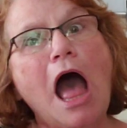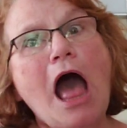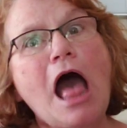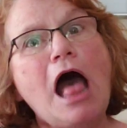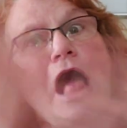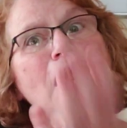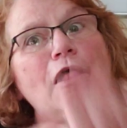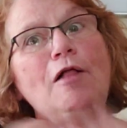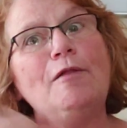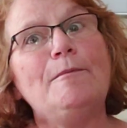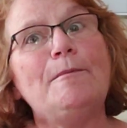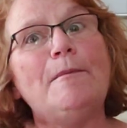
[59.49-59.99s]

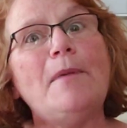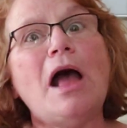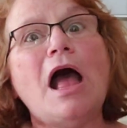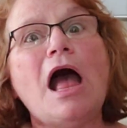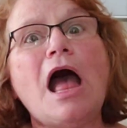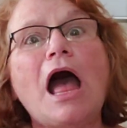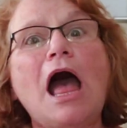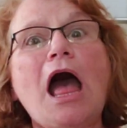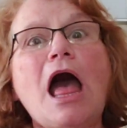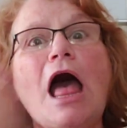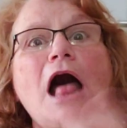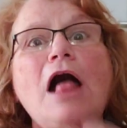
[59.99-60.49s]
oh,
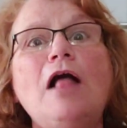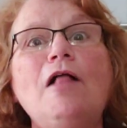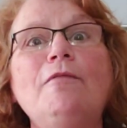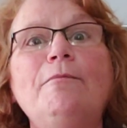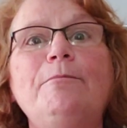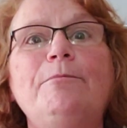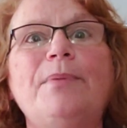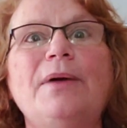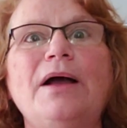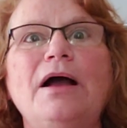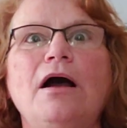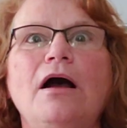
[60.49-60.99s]
oh.
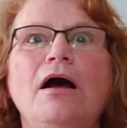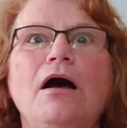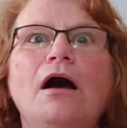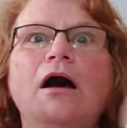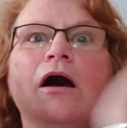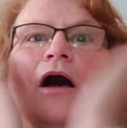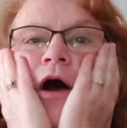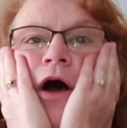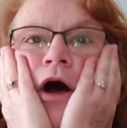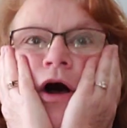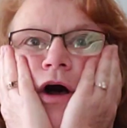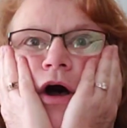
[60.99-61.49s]

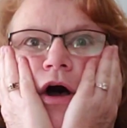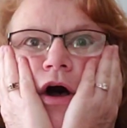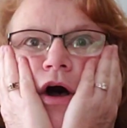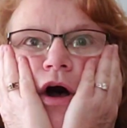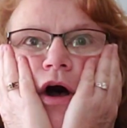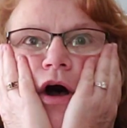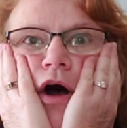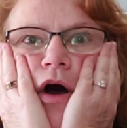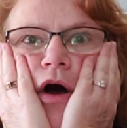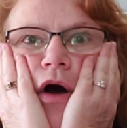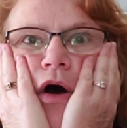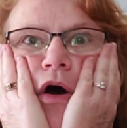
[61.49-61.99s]

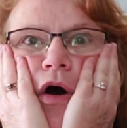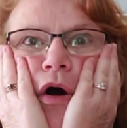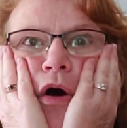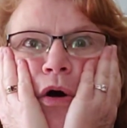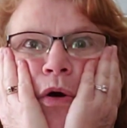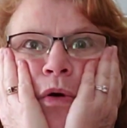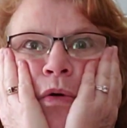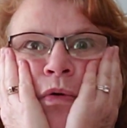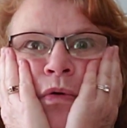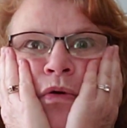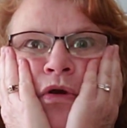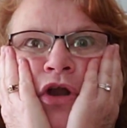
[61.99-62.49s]

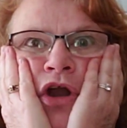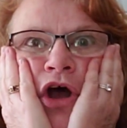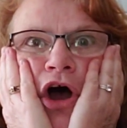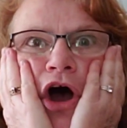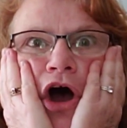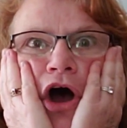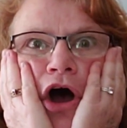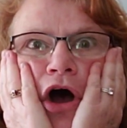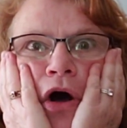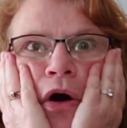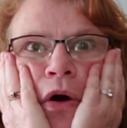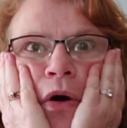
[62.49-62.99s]
Oh
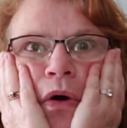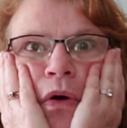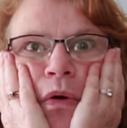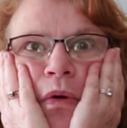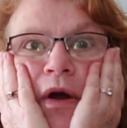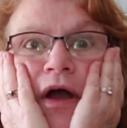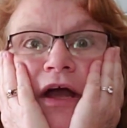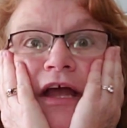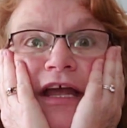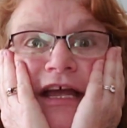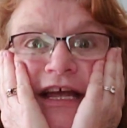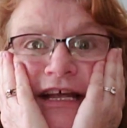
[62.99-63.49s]
no,
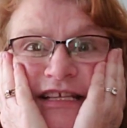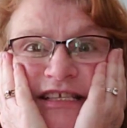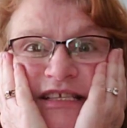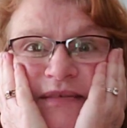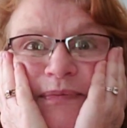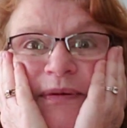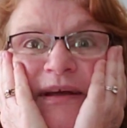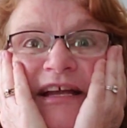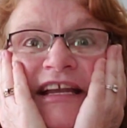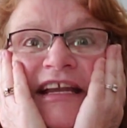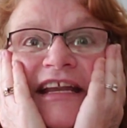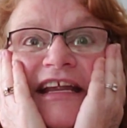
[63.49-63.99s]
it's
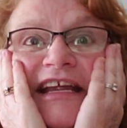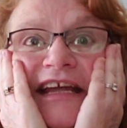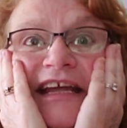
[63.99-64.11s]
been